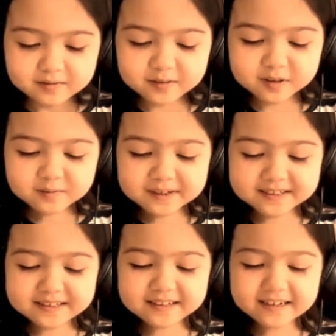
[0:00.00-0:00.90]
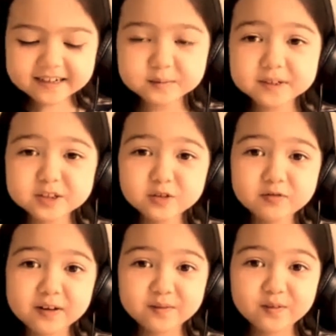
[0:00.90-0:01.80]
First question is, what's your
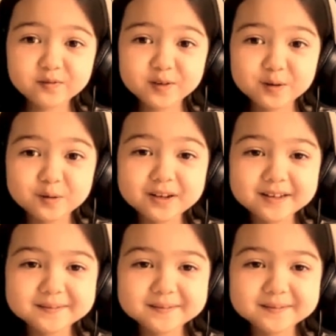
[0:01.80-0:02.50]
favorite food?